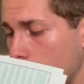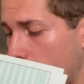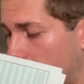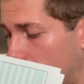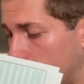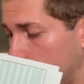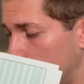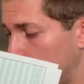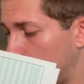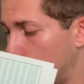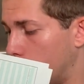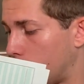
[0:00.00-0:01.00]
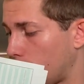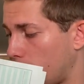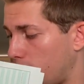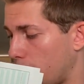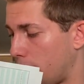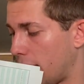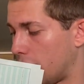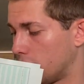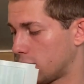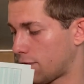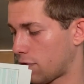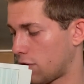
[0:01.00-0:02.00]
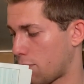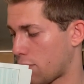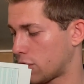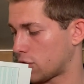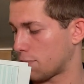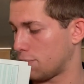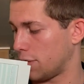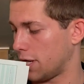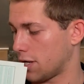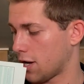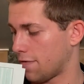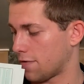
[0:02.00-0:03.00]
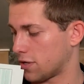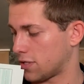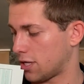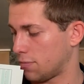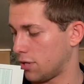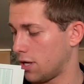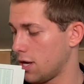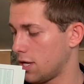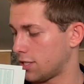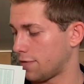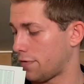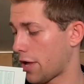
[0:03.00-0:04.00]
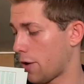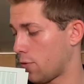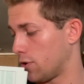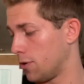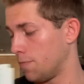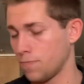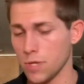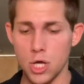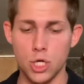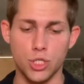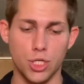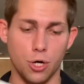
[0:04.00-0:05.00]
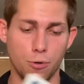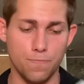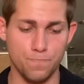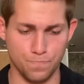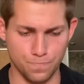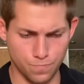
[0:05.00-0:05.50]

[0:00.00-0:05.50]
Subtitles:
at 23 foot-pounds for the pressure plate cover assembly to flywheel. So,